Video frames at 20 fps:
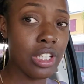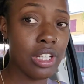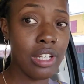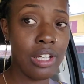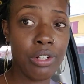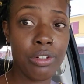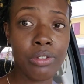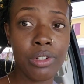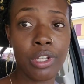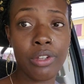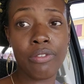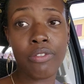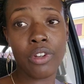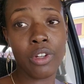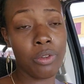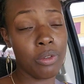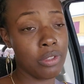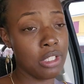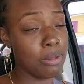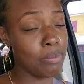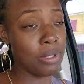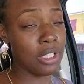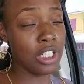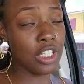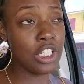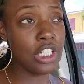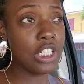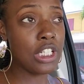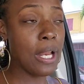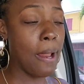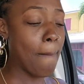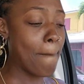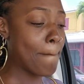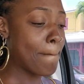And I don't really fuck with spinach